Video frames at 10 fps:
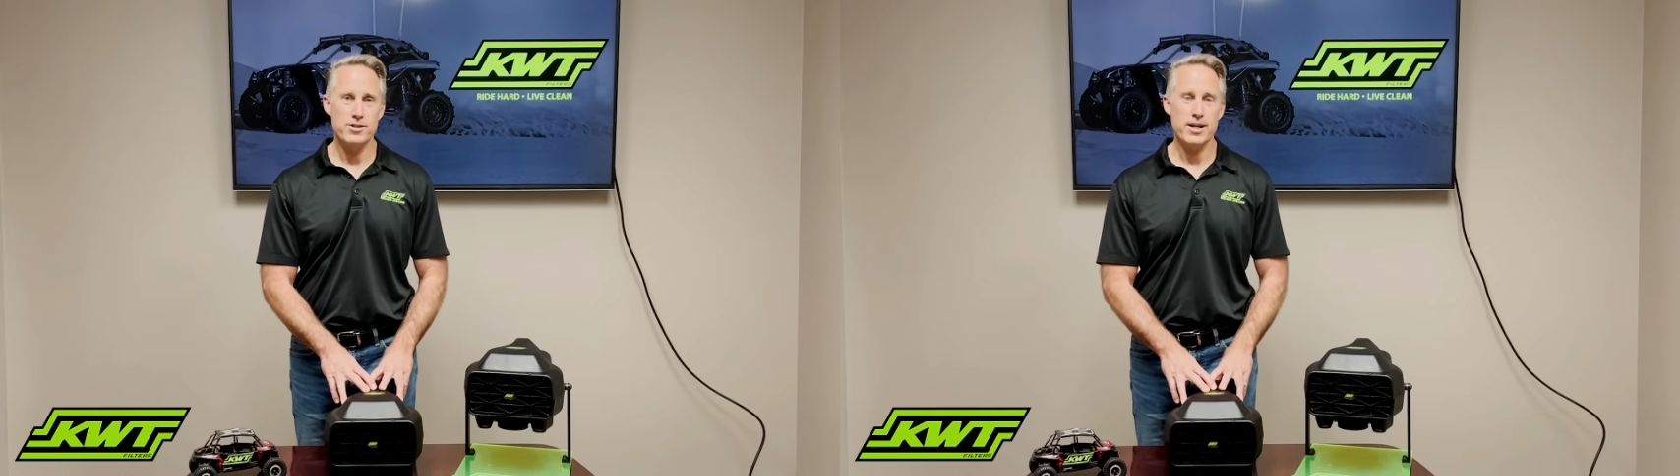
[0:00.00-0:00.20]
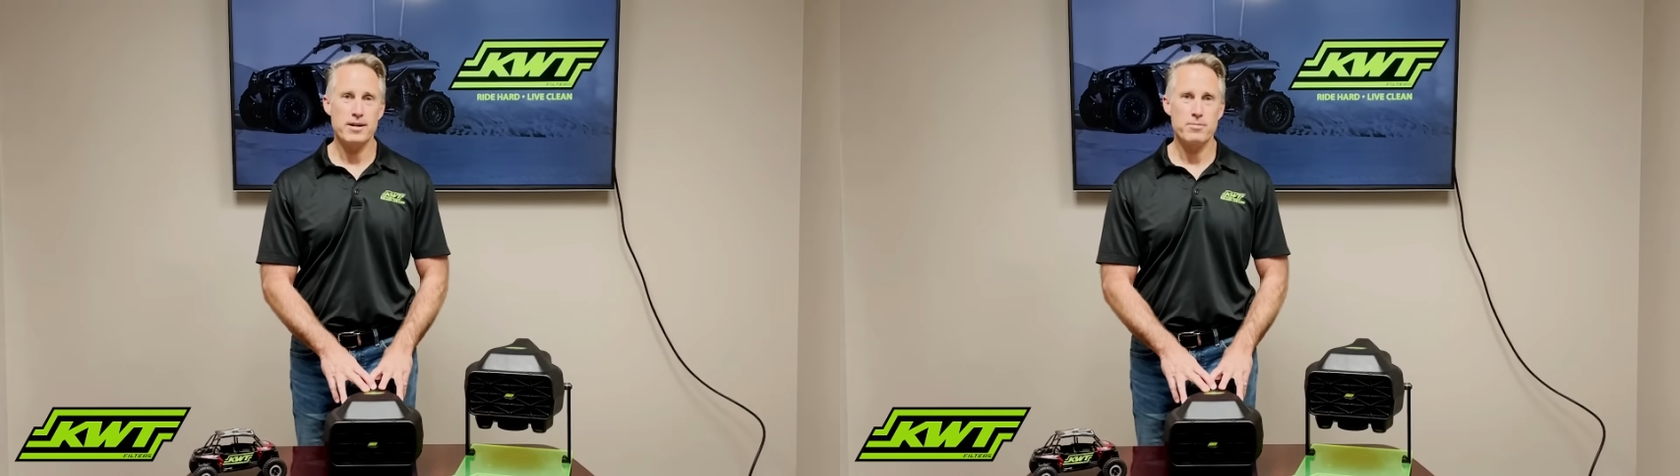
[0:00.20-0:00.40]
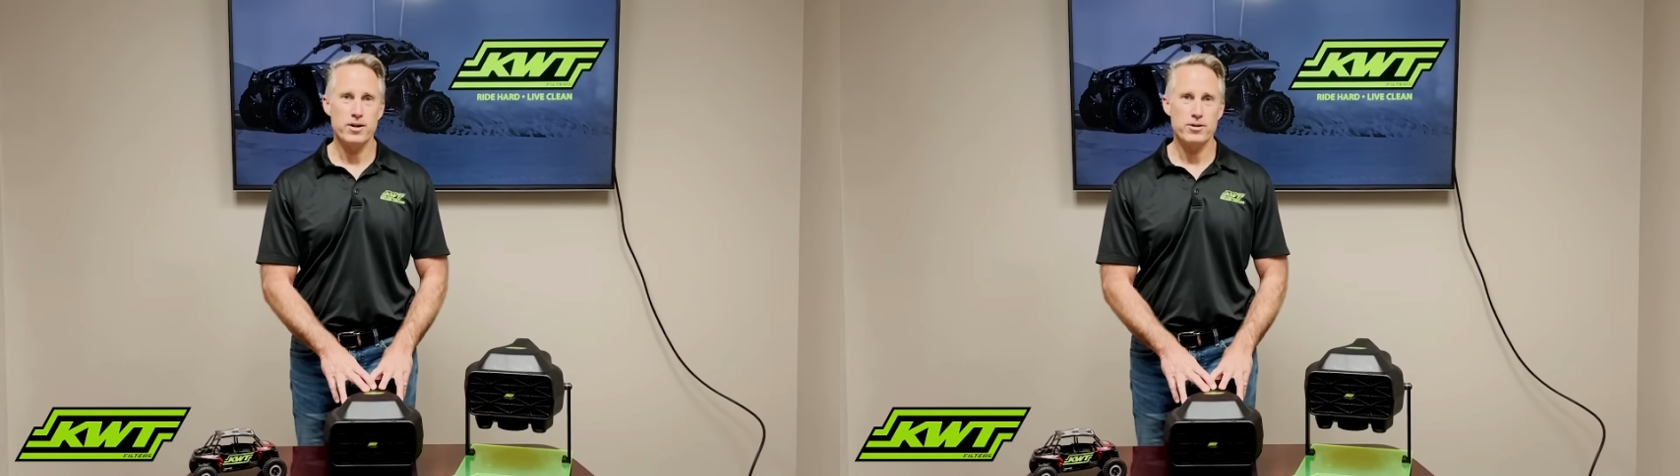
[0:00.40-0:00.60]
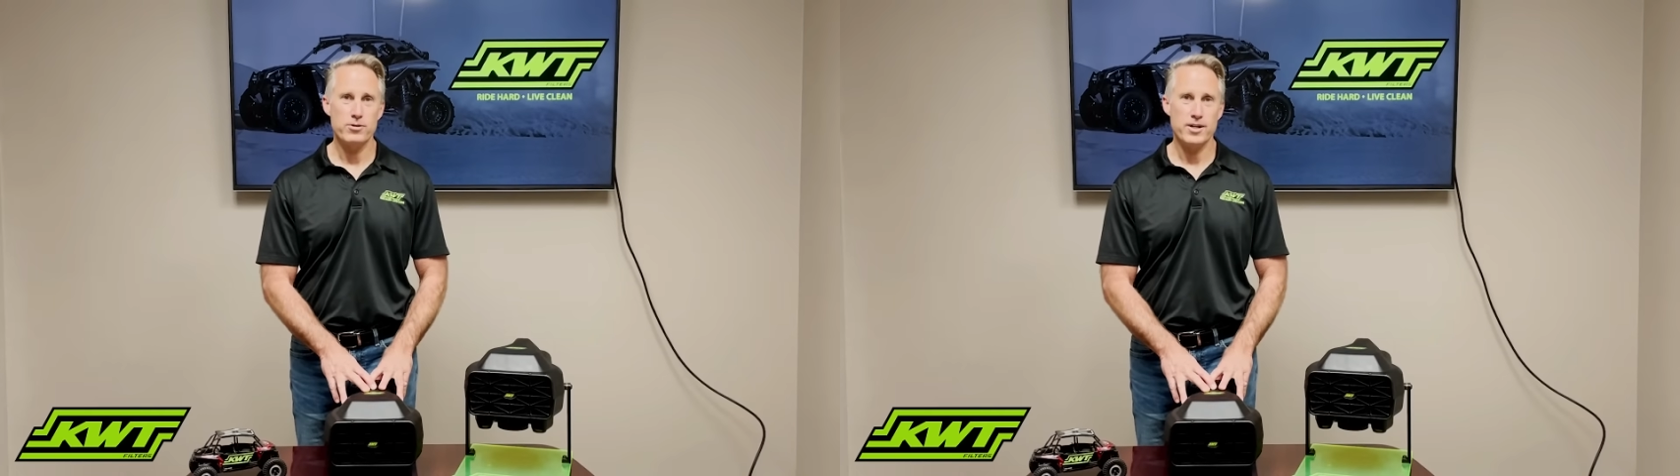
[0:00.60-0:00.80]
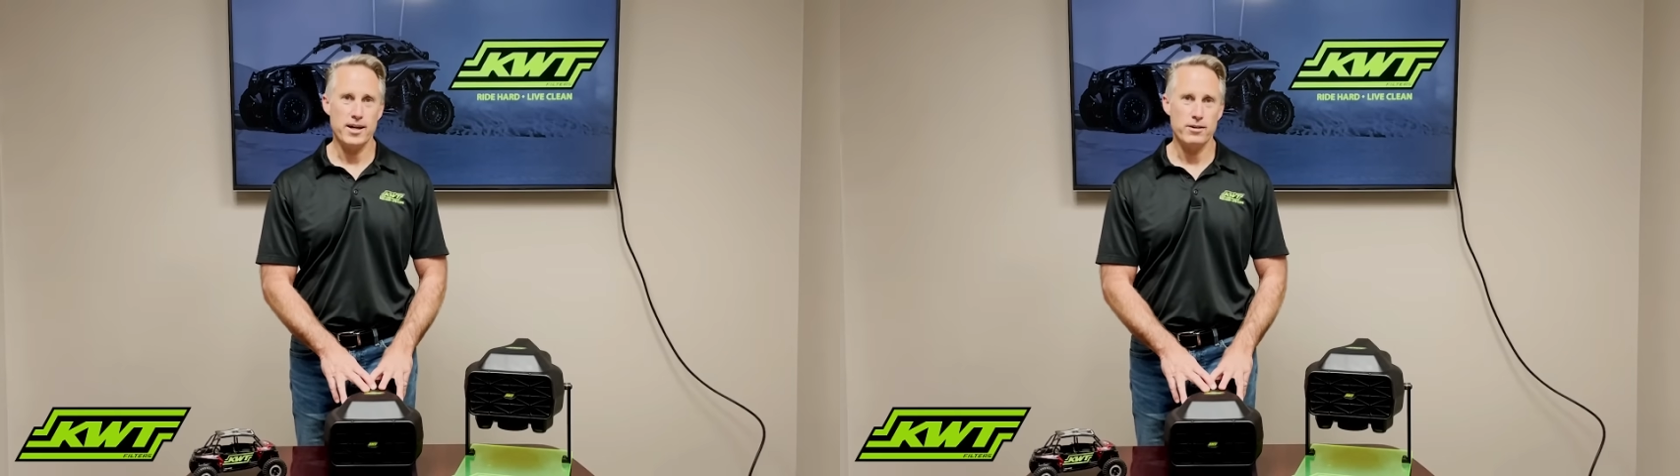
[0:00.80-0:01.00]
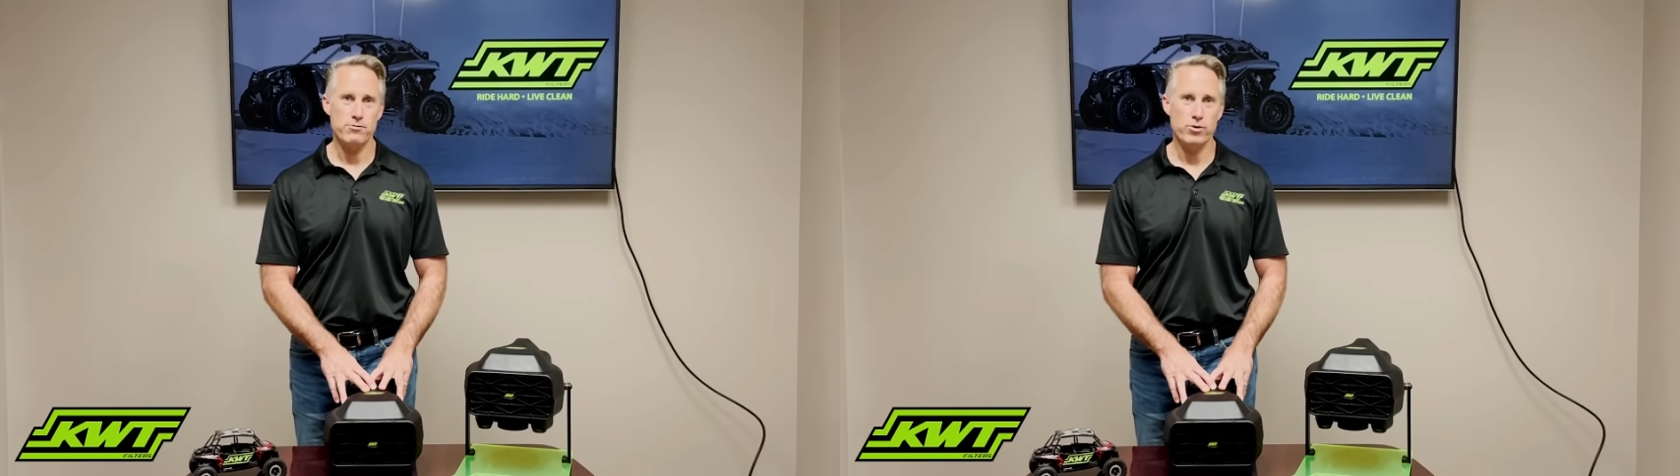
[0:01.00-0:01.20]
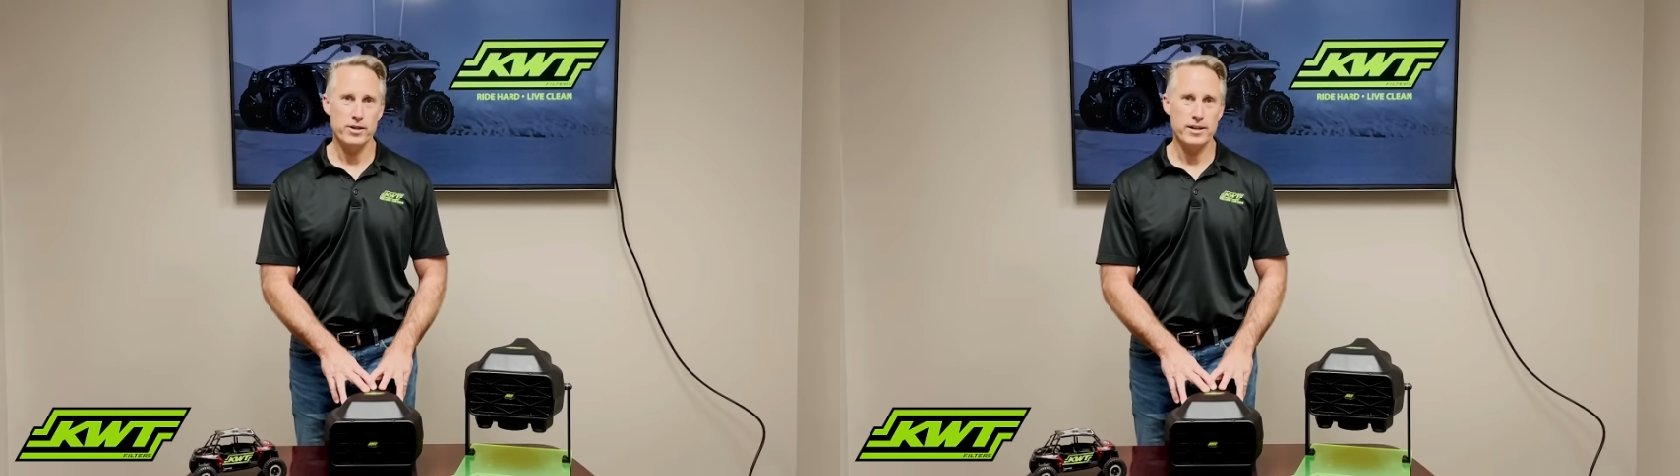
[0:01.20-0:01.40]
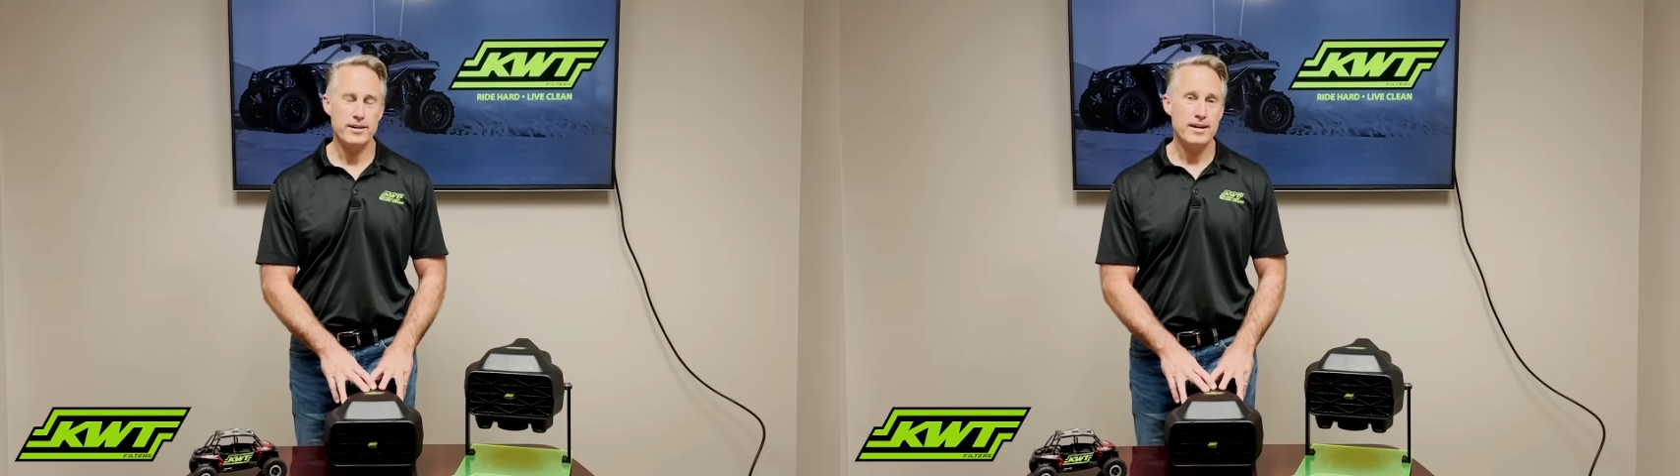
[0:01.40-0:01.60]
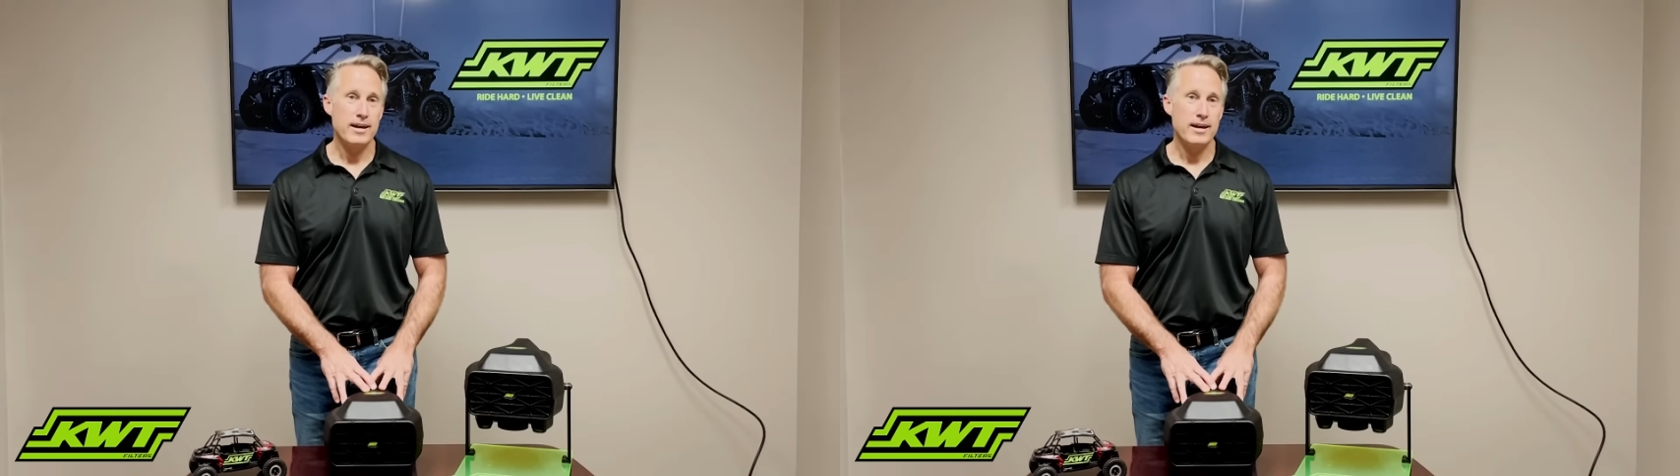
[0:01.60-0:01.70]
San Marcos, California,